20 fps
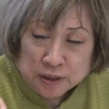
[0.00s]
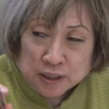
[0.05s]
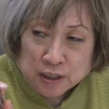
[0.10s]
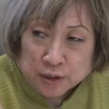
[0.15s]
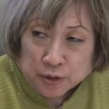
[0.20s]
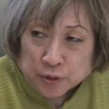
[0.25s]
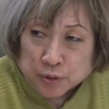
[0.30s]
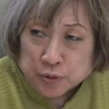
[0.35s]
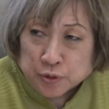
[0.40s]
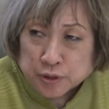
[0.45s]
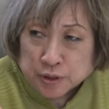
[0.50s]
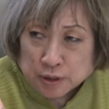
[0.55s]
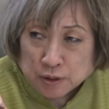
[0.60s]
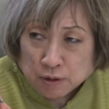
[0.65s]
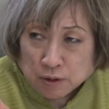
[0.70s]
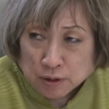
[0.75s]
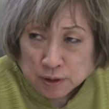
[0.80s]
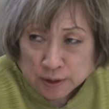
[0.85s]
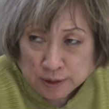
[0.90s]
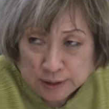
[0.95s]
gutters and
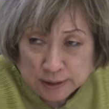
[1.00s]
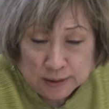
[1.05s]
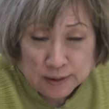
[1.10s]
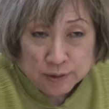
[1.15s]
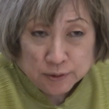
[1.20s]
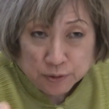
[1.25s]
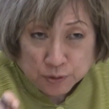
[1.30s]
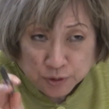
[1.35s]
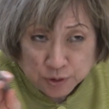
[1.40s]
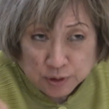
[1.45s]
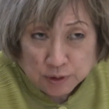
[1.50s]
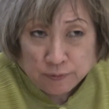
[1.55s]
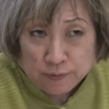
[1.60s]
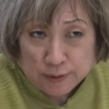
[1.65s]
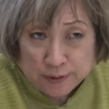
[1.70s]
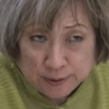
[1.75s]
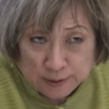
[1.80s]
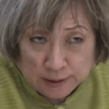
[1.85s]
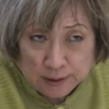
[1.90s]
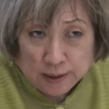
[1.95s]
all of that other stuff
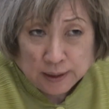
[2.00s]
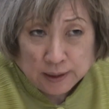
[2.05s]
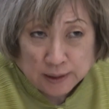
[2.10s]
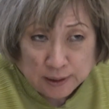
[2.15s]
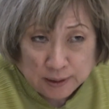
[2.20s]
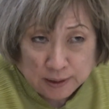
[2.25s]
at the end.